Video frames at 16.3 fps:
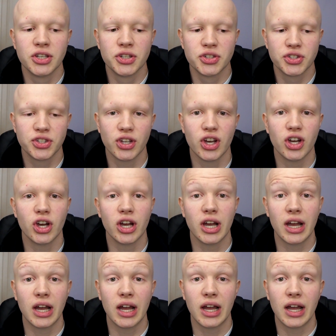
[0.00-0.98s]
So,
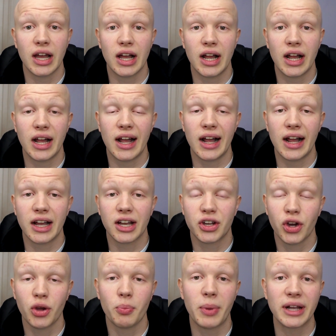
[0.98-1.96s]

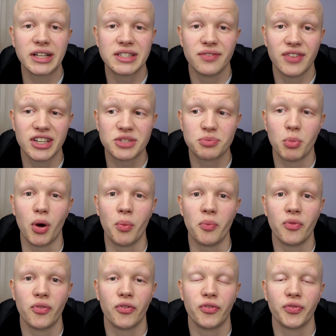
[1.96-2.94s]
going back to this
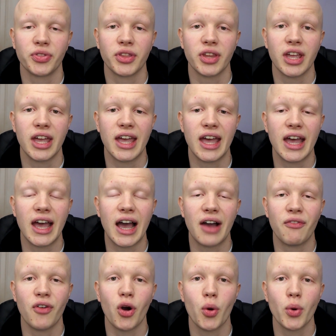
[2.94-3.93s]
month, uh,
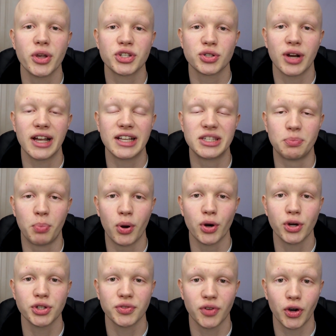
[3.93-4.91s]
I've always tried to
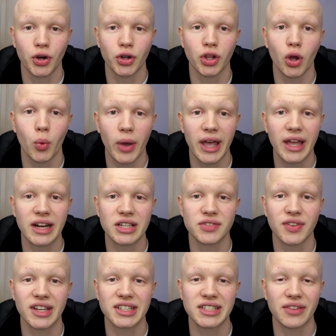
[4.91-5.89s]
push the whole
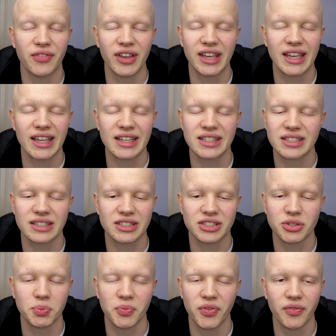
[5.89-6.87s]
awareness thing, because I think it's
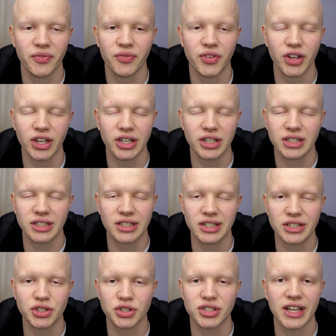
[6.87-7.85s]
something that
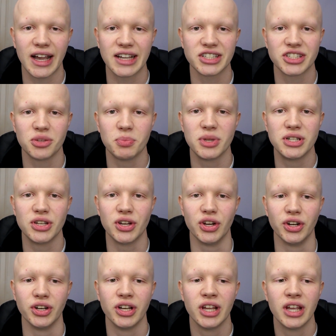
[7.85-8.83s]
just has to be
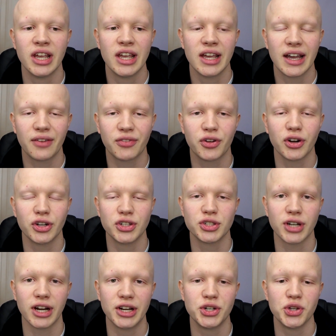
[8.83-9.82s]
done. I've got to
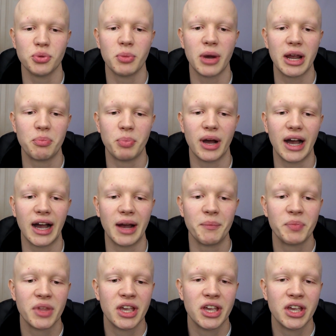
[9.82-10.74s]
try and do my part.